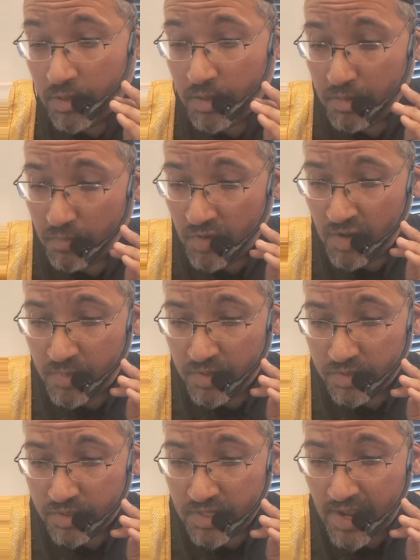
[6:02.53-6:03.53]
the Arabian
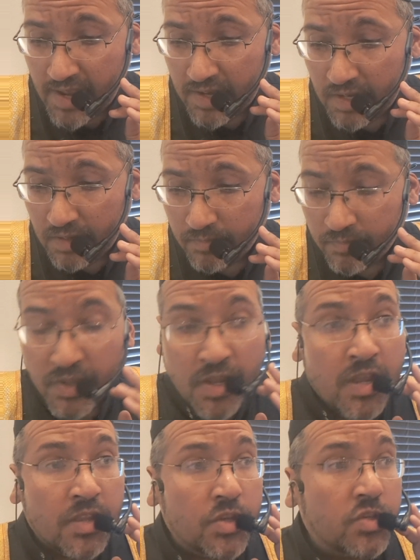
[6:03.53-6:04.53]
society.
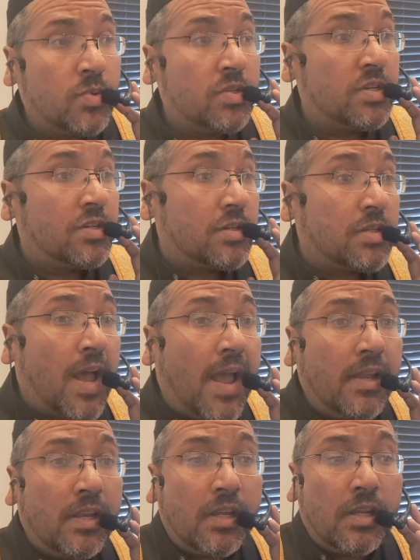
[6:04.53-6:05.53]
This was a
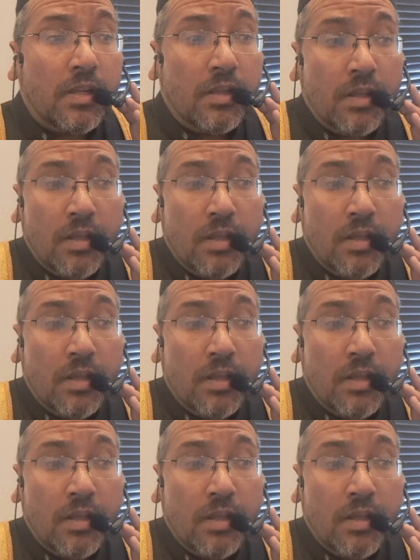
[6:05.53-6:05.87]
society